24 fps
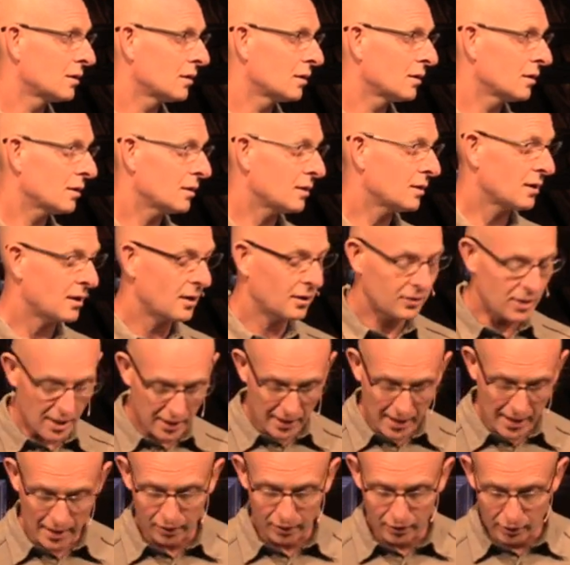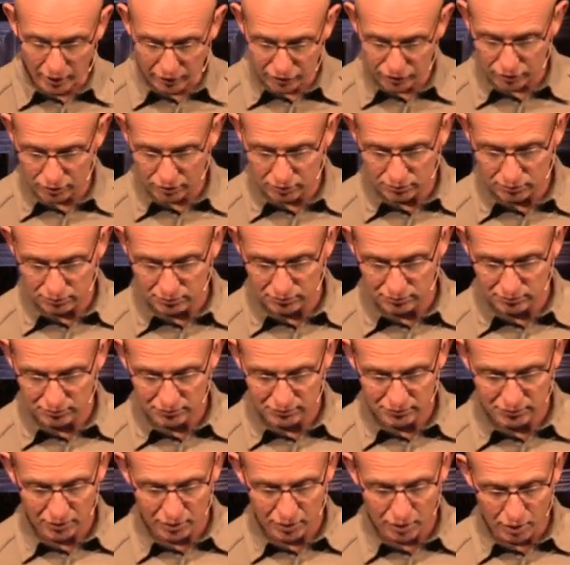It can take out an usher,
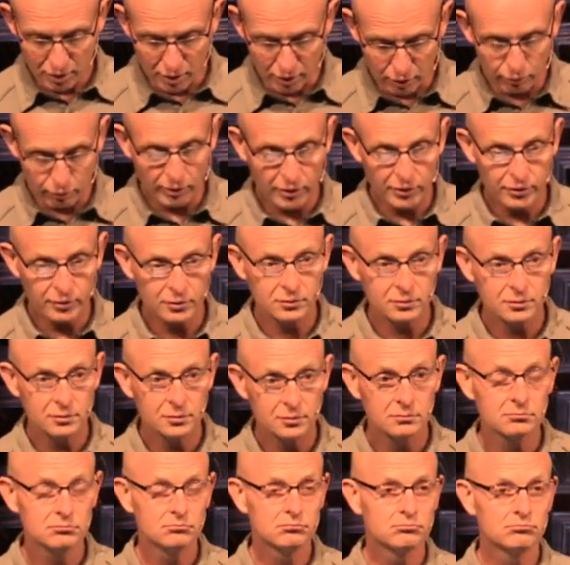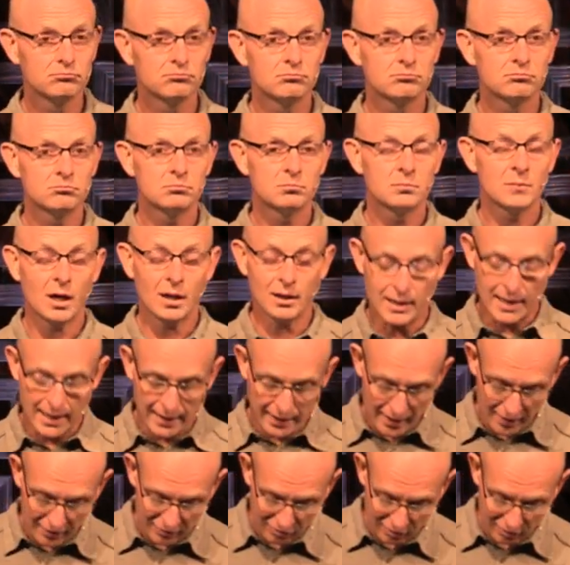a greeter, a lighthouse